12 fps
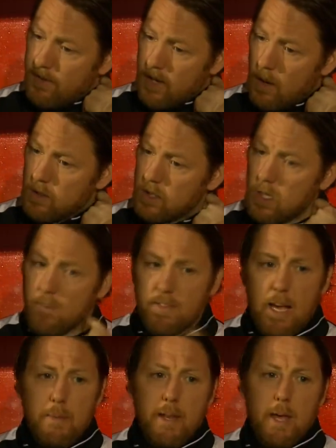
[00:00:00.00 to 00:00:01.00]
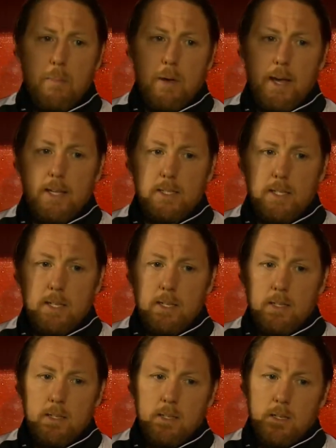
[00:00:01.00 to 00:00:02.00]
You know, it was a tough game at their place, and